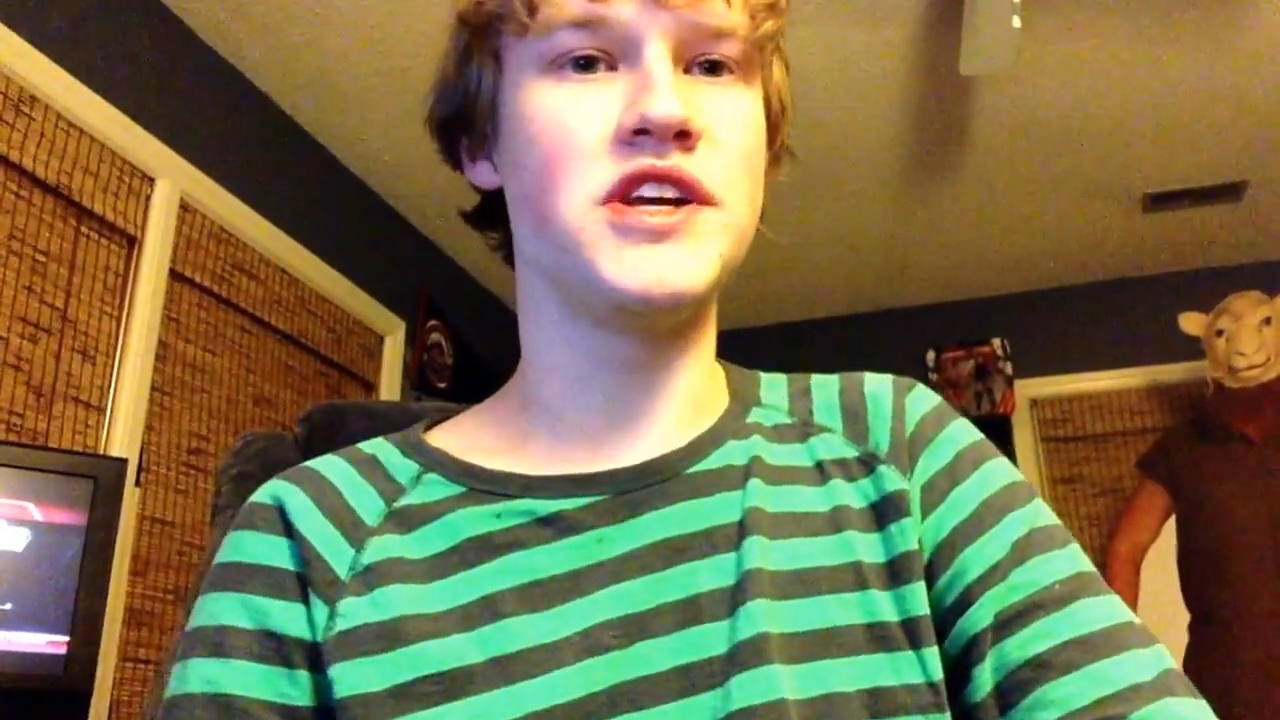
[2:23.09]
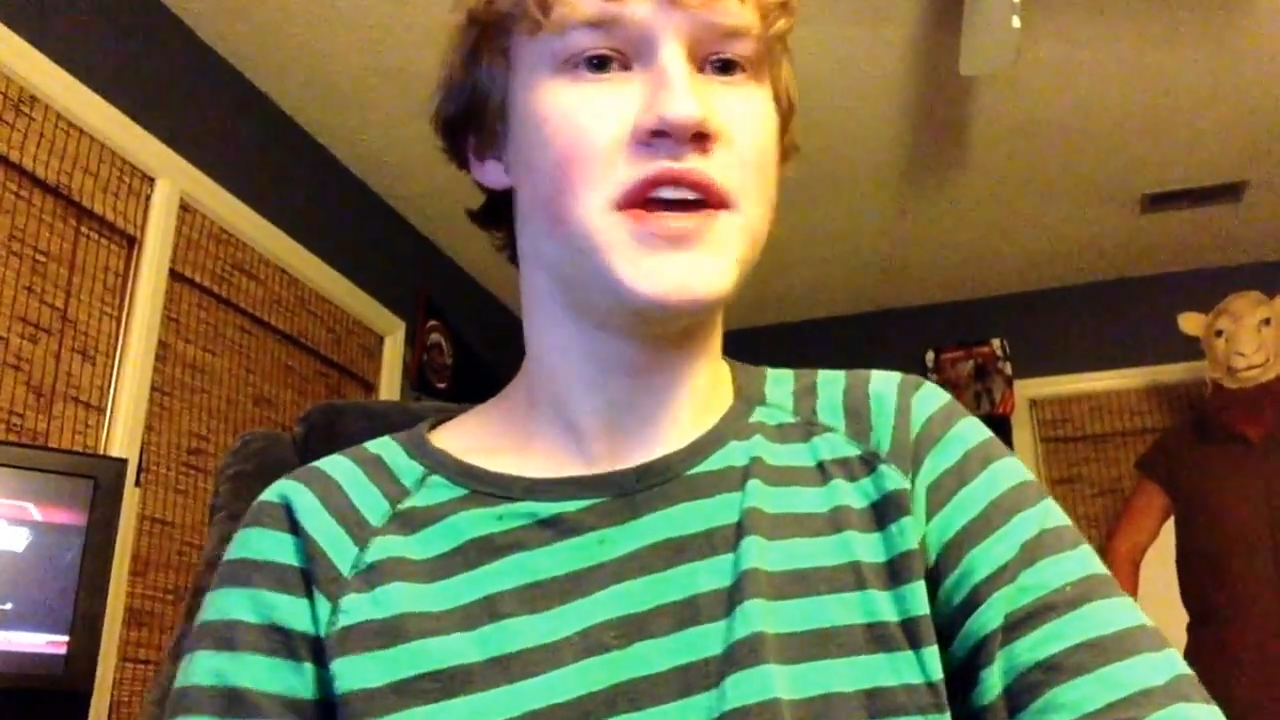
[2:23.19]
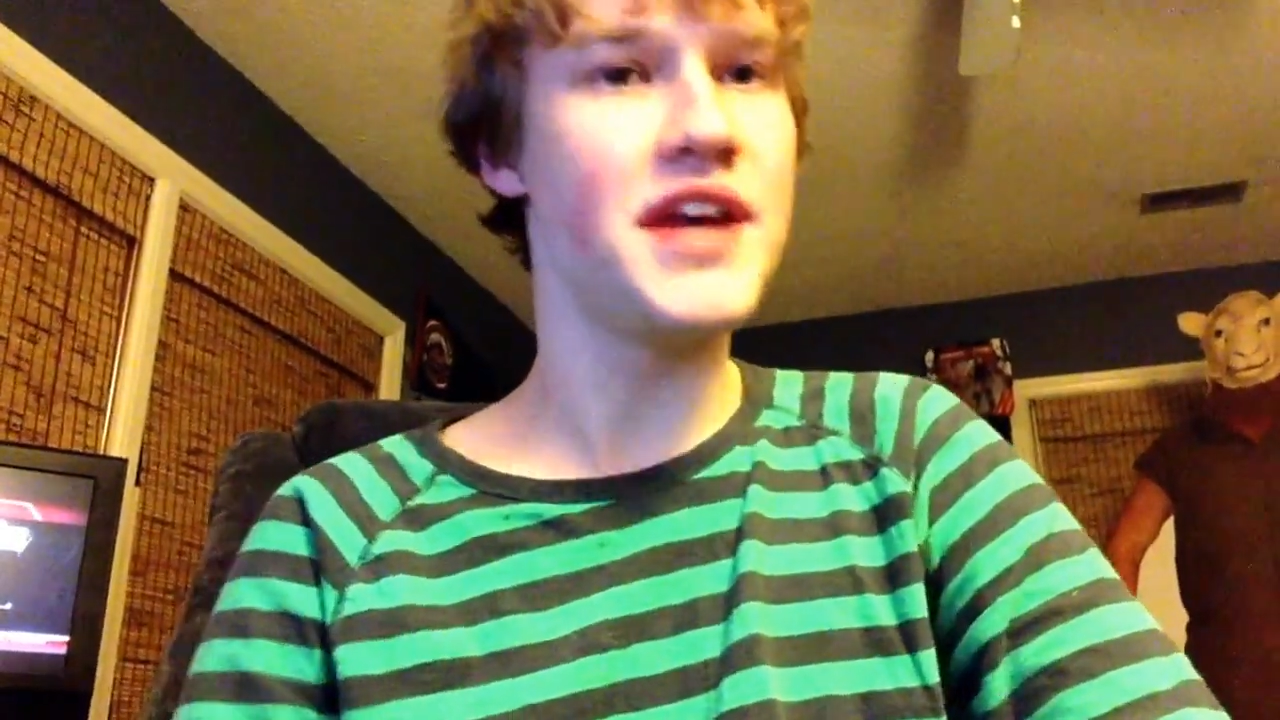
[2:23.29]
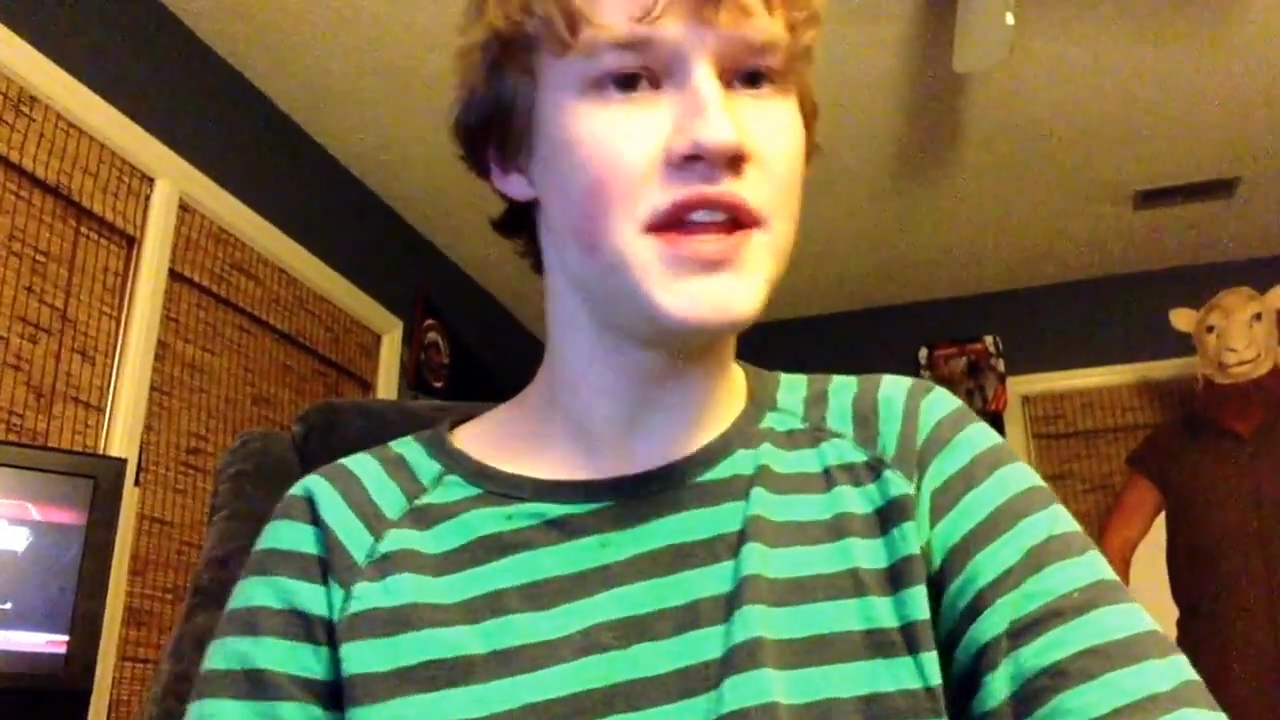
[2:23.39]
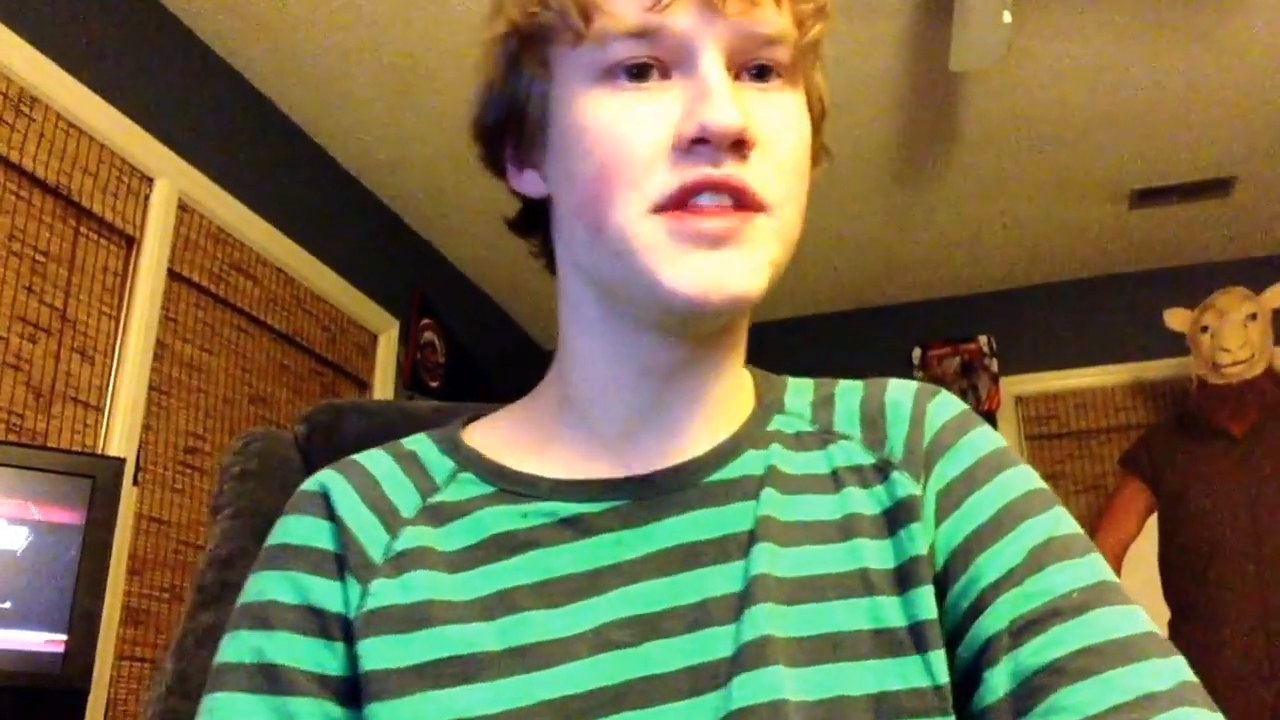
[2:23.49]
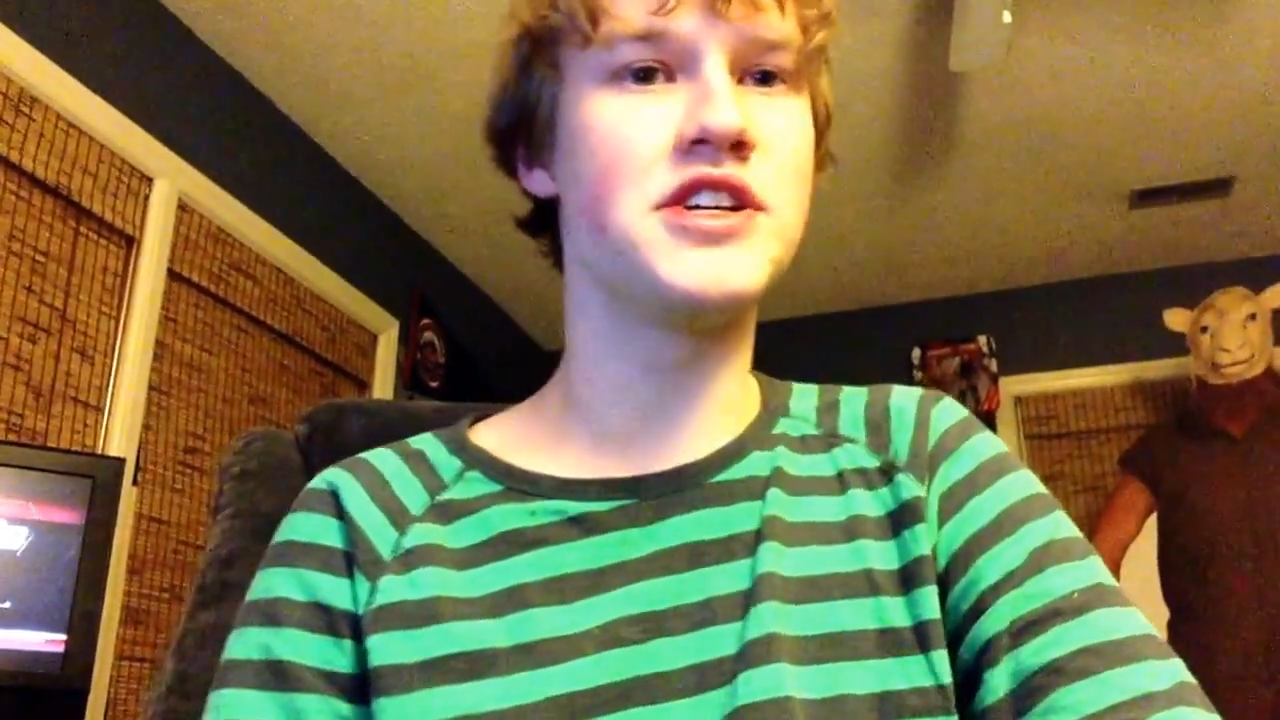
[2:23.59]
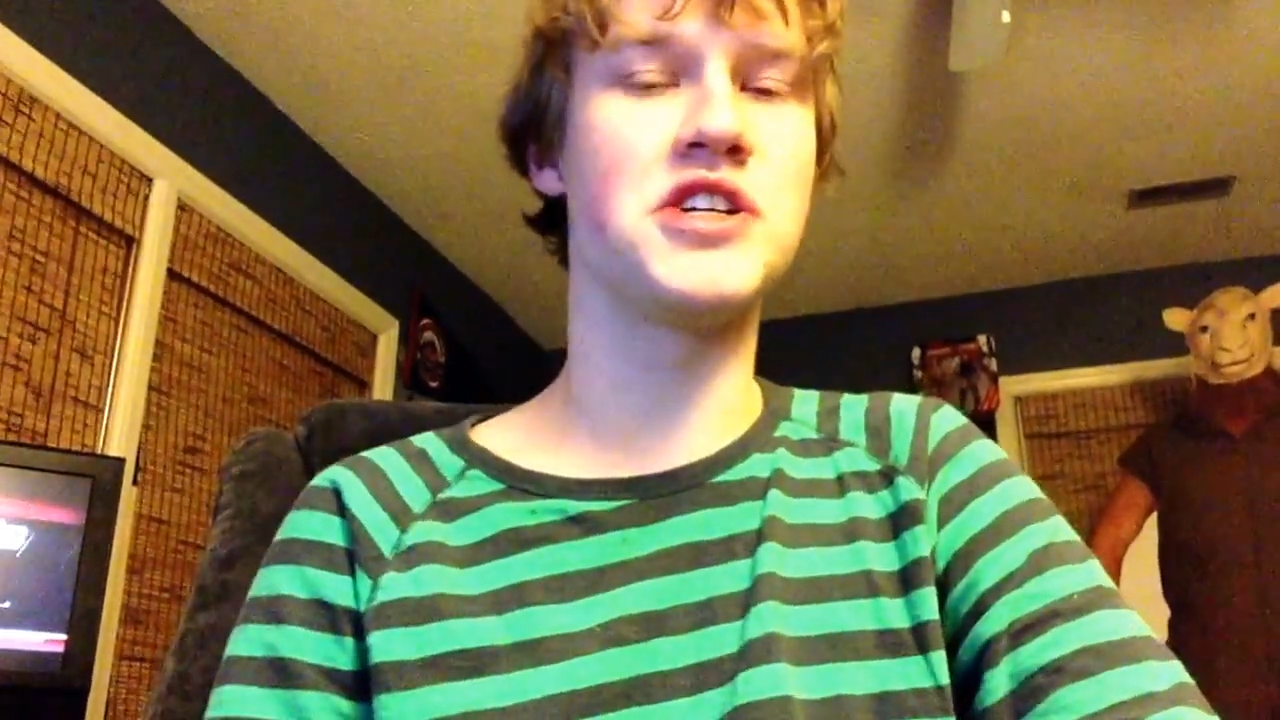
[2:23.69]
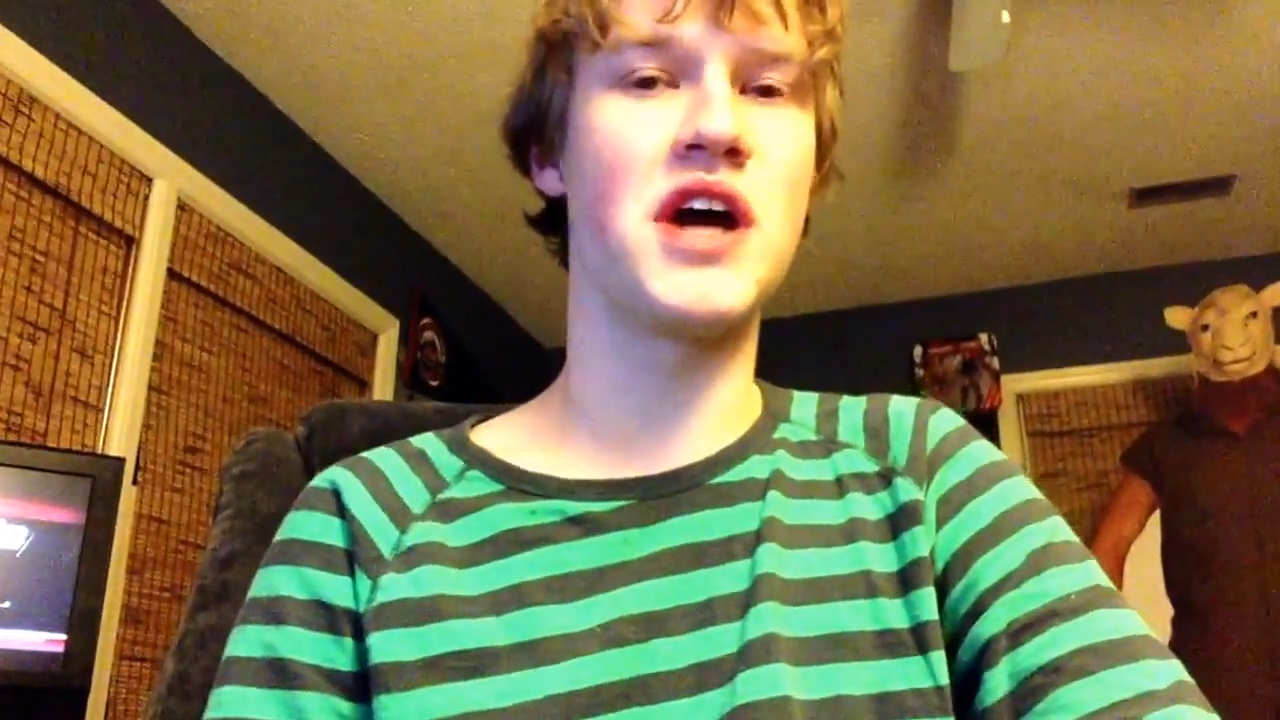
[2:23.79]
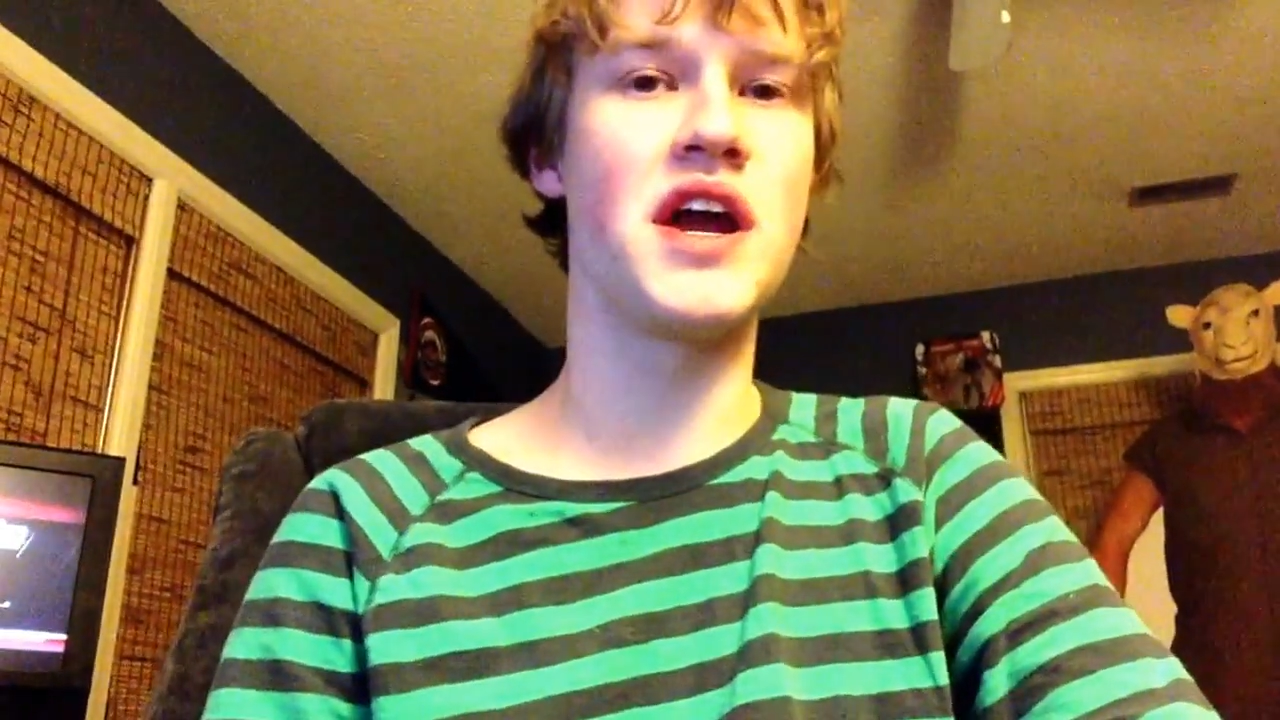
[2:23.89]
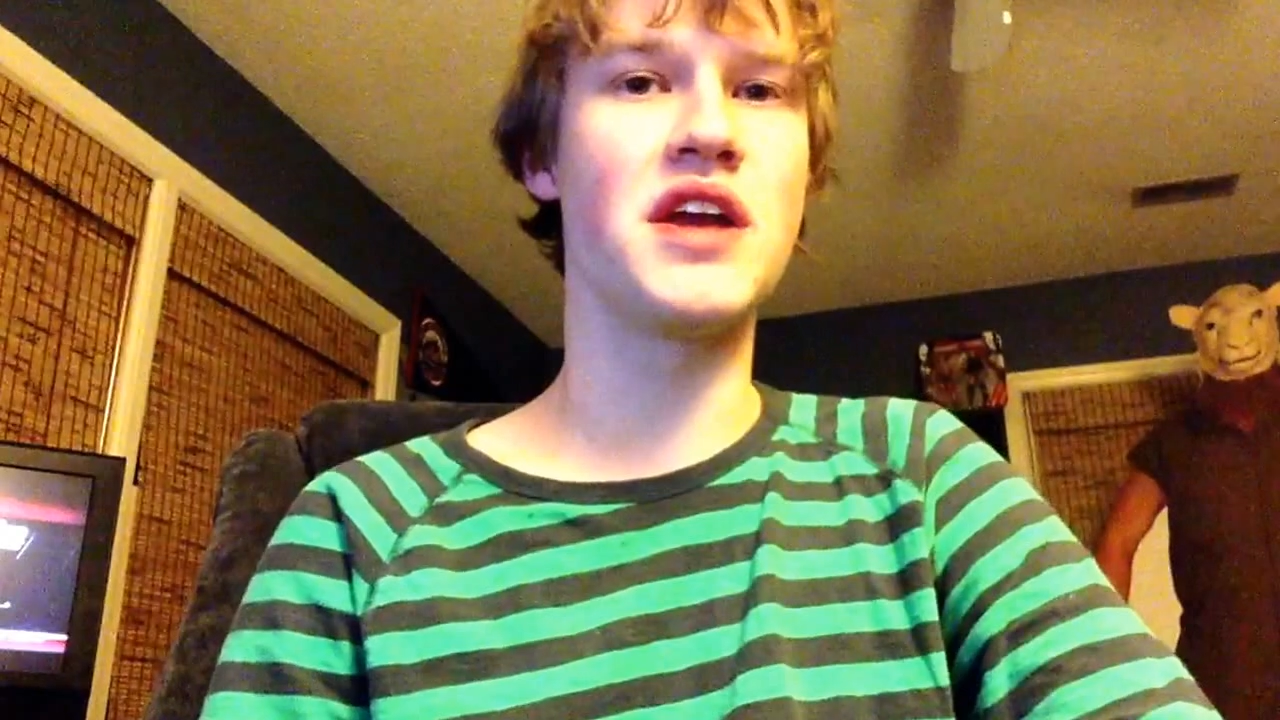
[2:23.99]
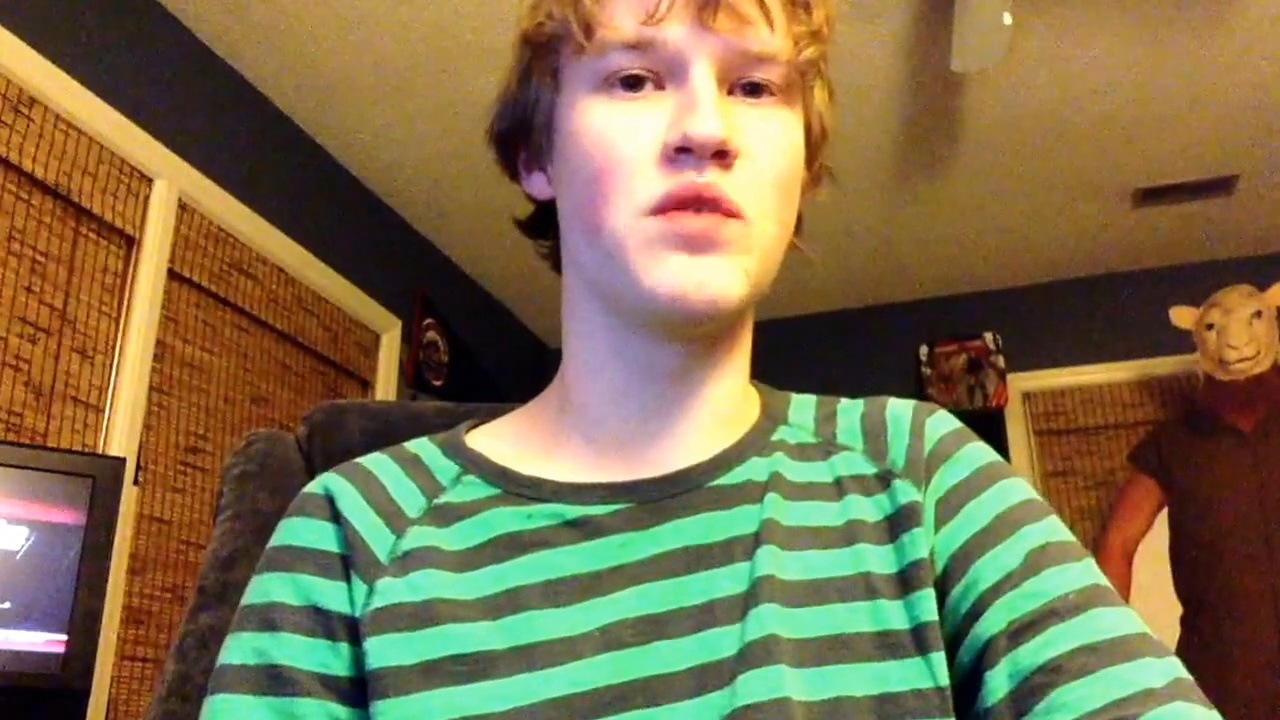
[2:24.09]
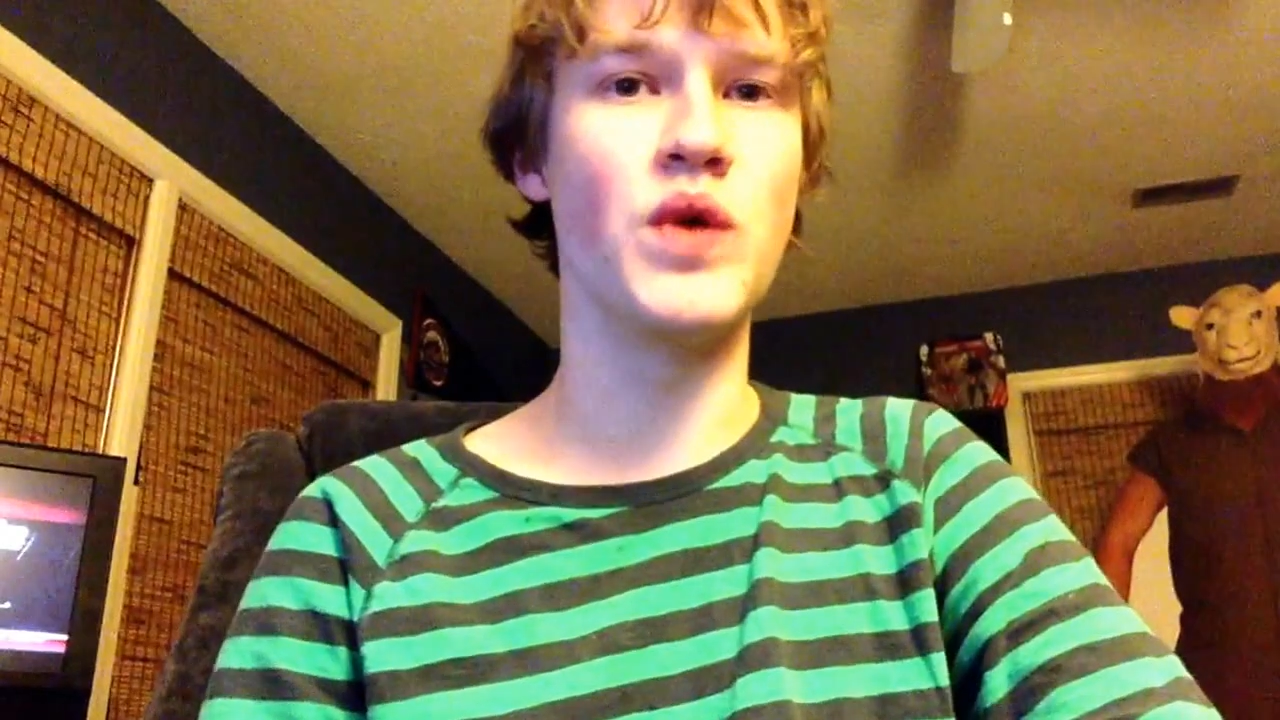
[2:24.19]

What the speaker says: hit the Shining